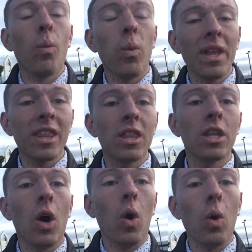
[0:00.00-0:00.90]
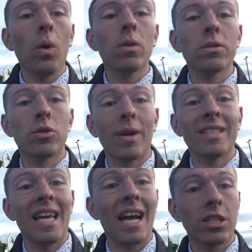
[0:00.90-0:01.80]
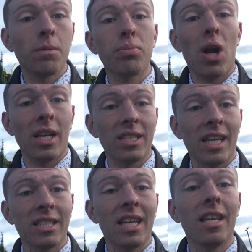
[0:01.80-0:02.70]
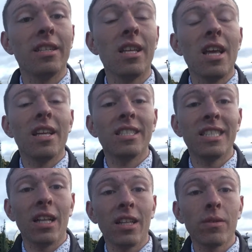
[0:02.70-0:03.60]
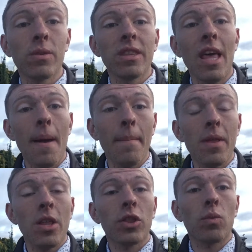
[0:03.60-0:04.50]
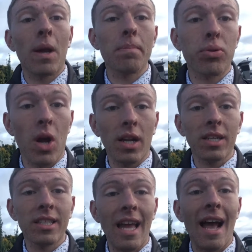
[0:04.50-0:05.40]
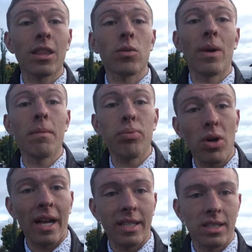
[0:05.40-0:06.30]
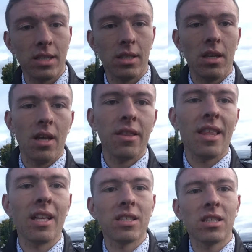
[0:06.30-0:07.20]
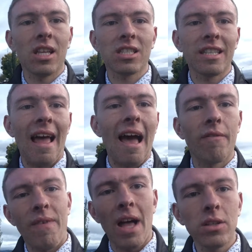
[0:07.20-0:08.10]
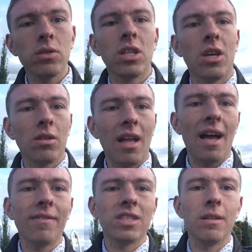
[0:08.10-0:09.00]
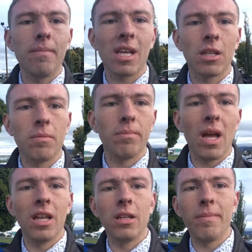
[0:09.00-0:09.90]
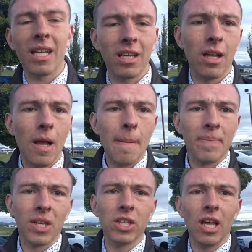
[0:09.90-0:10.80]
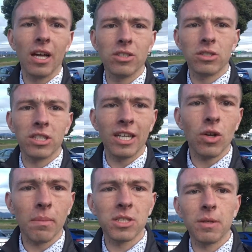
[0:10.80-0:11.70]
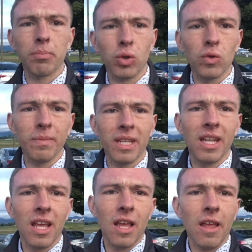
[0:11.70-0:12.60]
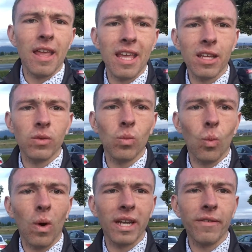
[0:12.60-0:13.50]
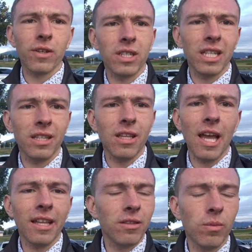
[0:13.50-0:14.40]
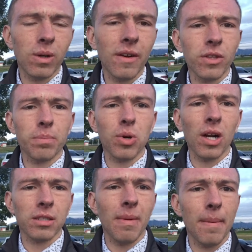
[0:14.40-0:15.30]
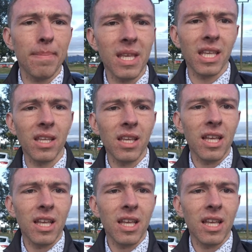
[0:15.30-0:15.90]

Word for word: with the whole transaction process and selling them the right product at the right price. That's that's gonna add value to their lives and make an and make a, a, a ginormous improvement in whatever it, eh, whatever the product might be.